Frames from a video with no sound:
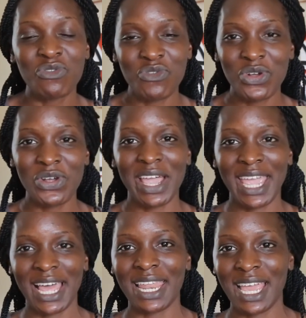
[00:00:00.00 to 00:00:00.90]
follow
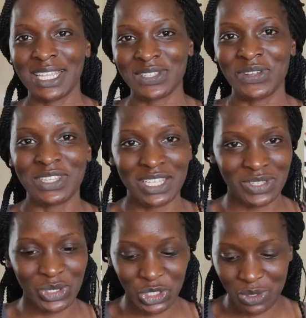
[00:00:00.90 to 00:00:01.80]
airlines on their
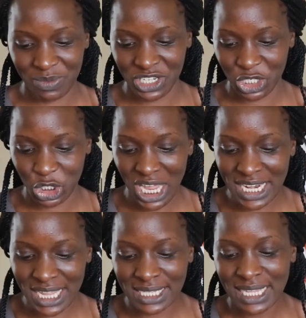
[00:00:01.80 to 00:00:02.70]
social media
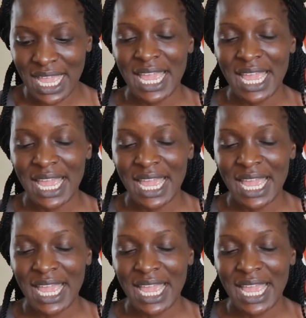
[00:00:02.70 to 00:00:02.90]
channels.